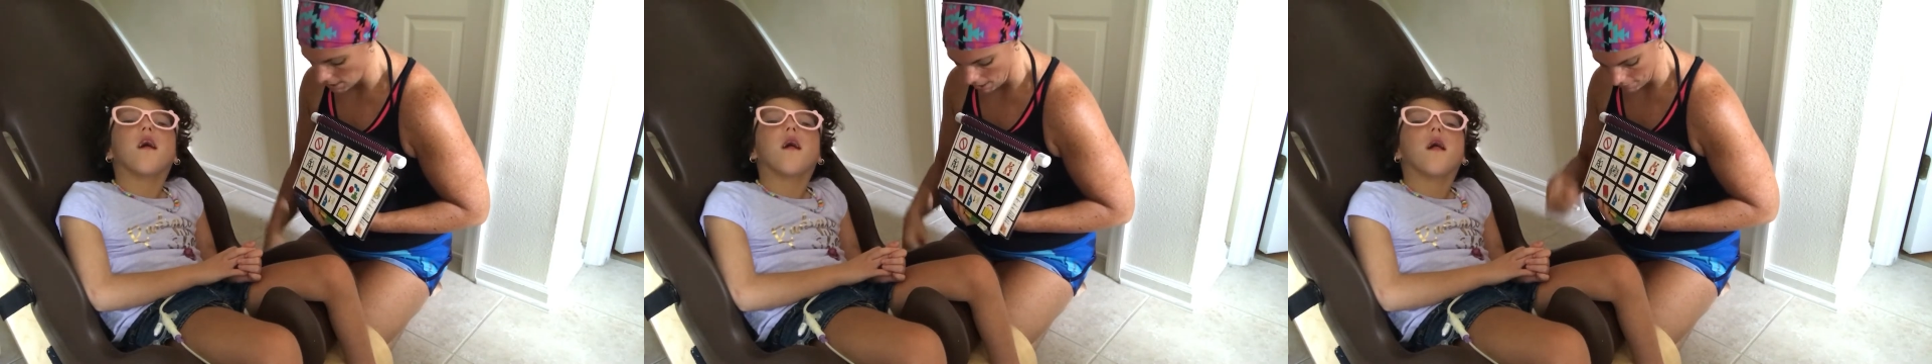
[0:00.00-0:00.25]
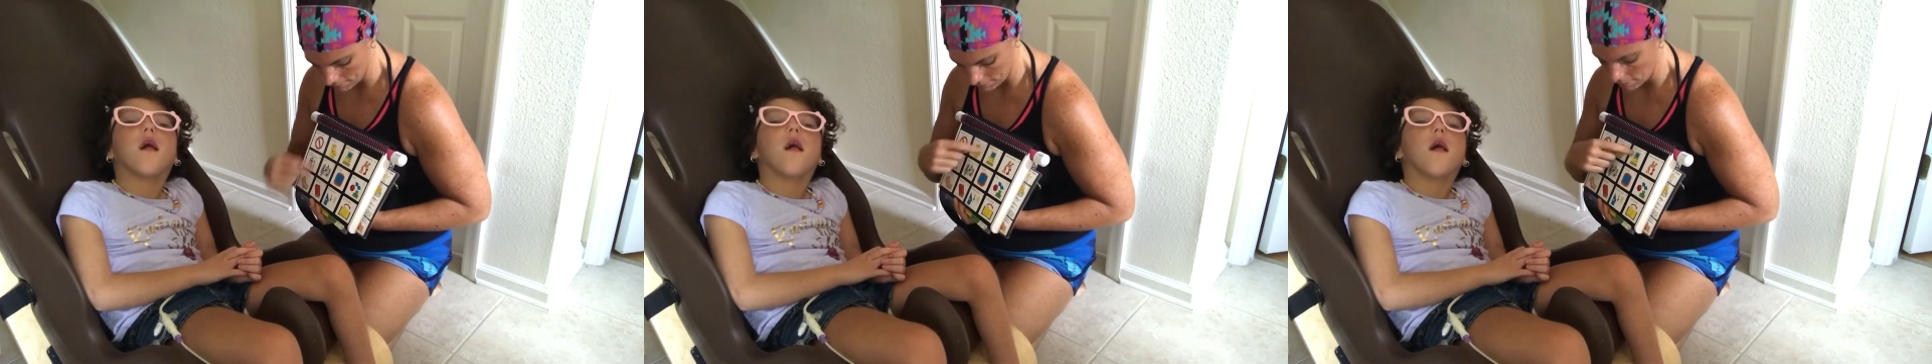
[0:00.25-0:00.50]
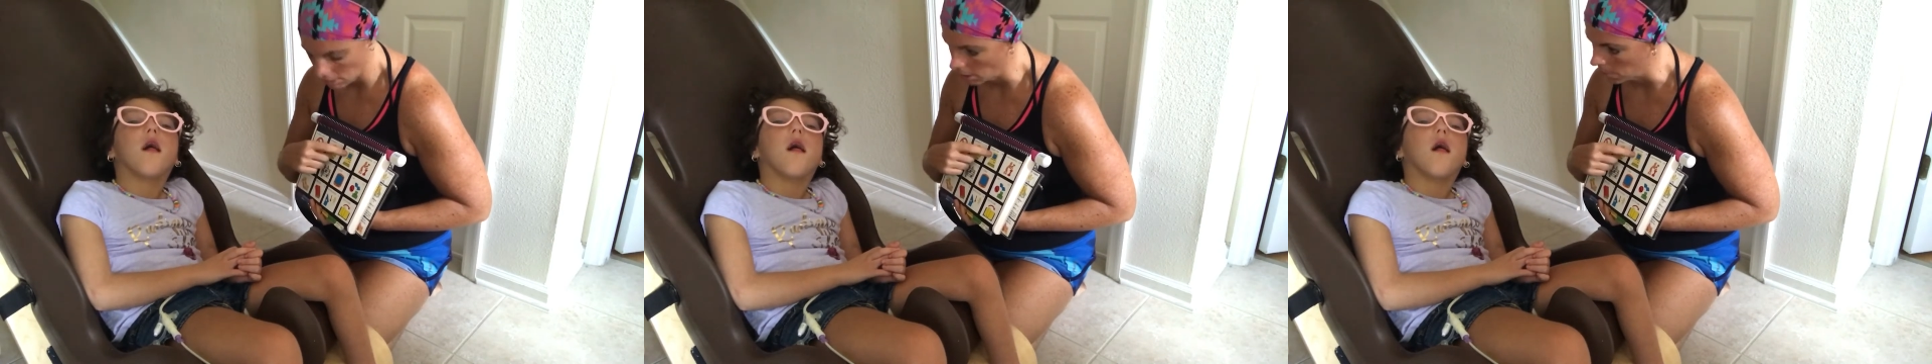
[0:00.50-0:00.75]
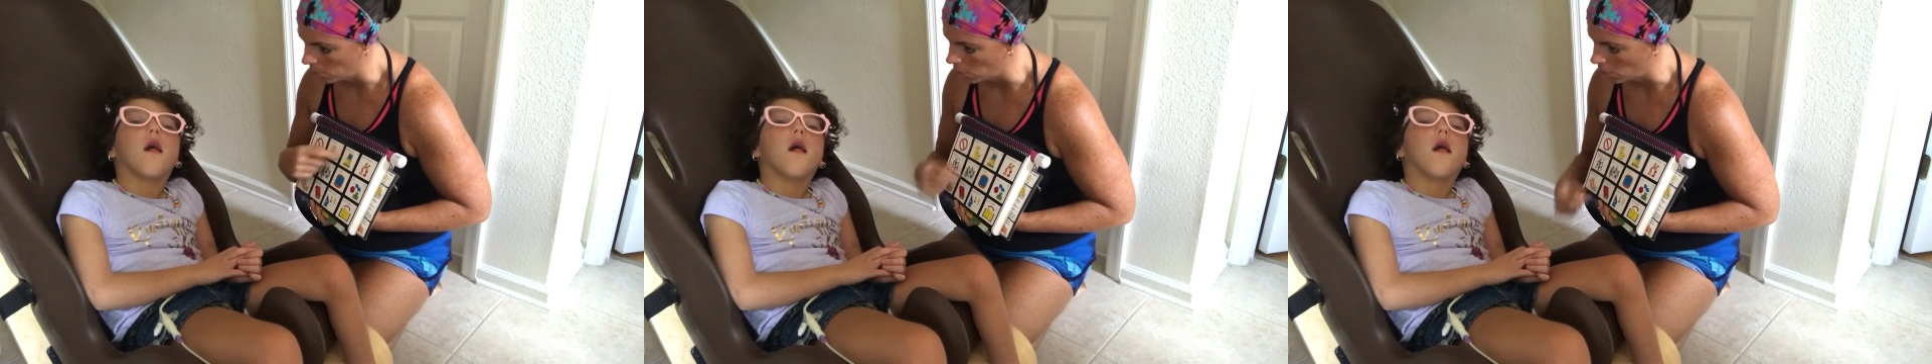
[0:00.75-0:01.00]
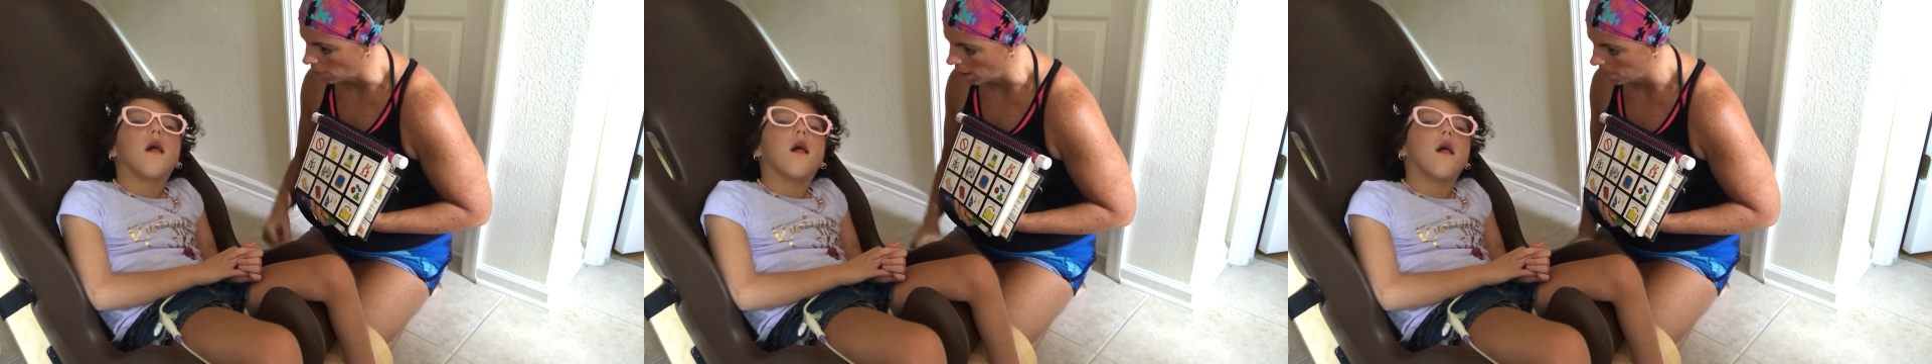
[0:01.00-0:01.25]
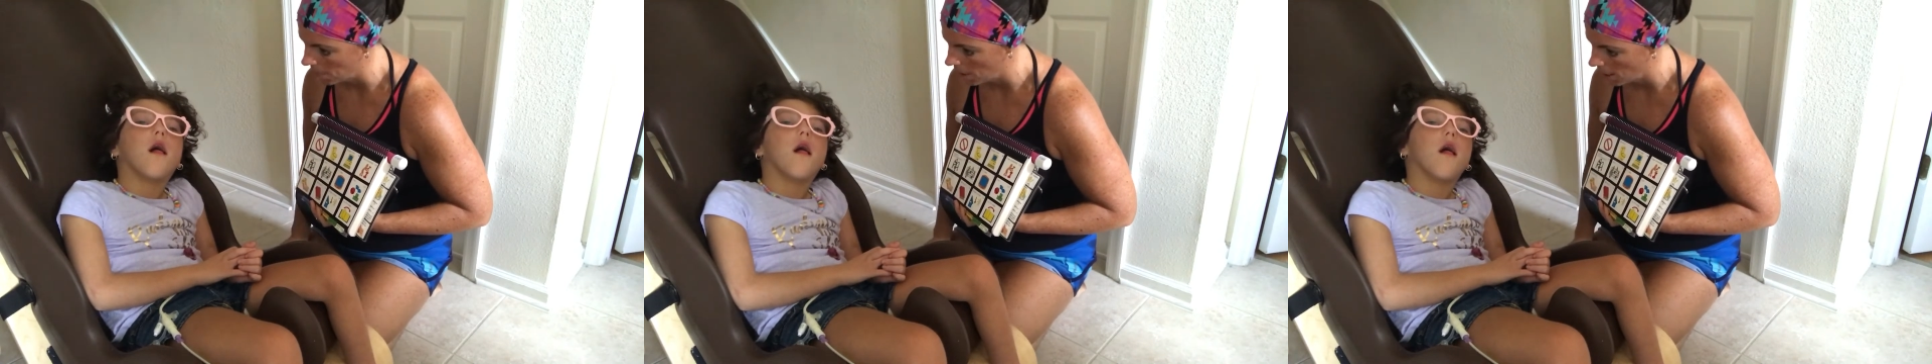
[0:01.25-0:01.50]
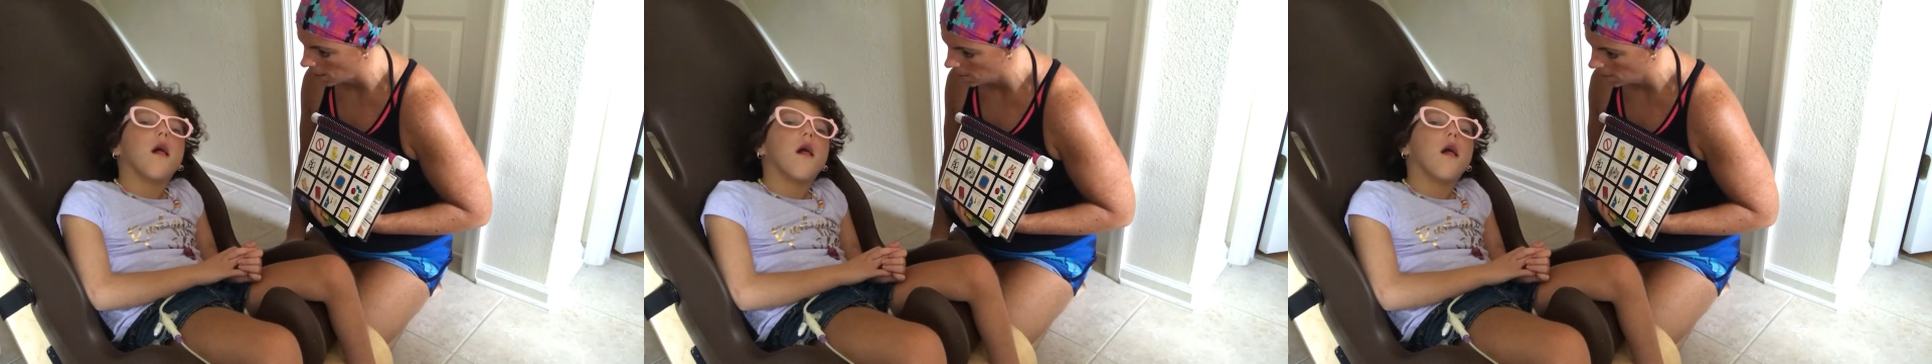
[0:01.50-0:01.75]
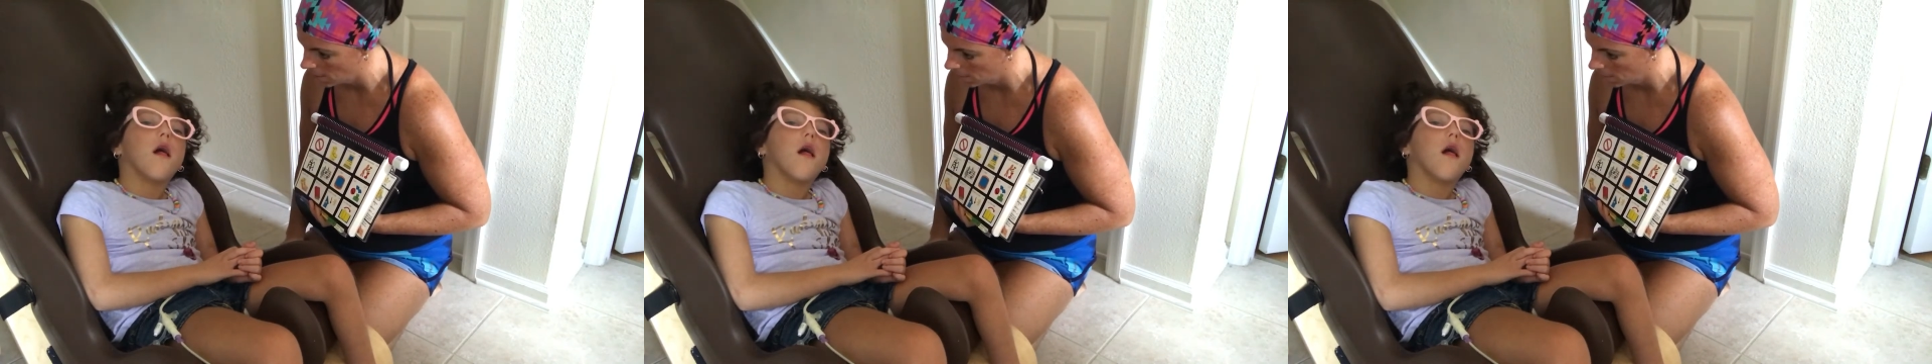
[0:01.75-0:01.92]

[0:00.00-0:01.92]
Yes, computer iPad,